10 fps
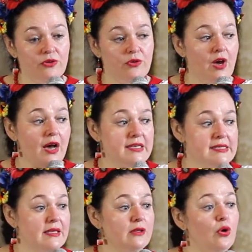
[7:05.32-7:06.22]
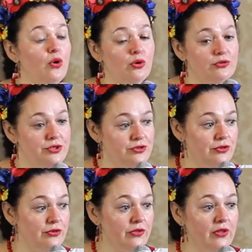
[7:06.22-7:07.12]
you are still hold the
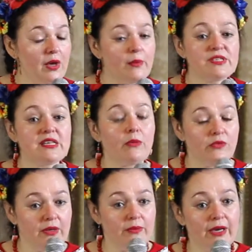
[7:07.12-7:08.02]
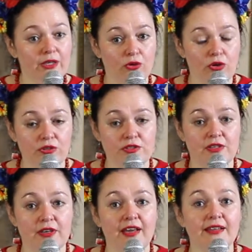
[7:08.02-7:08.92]
truth. Not.
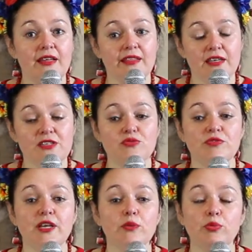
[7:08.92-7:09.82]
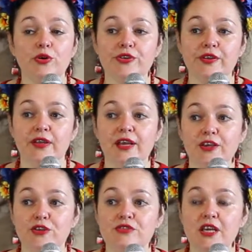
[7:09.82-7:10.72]
And I think it's really important
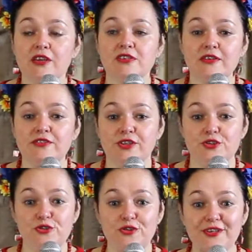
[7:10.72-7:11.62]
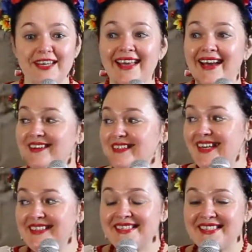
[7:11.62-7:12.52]
you take yourself on this journey. On the
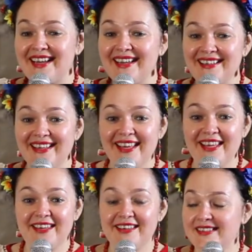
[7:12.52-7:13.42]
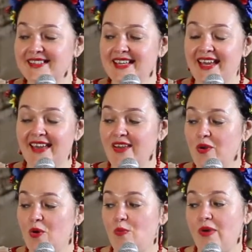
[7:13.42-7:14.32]
other side, you could say,
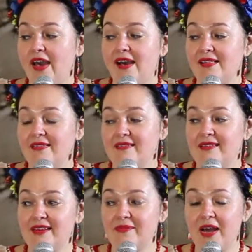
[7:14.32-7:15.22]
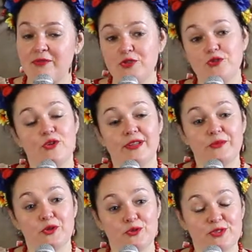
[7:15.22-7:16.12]
well, I was told I'm
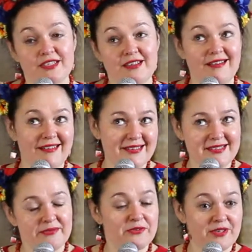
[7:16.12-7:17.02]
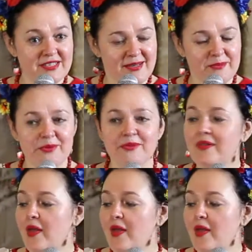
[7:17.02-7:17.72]
not good at art, for example,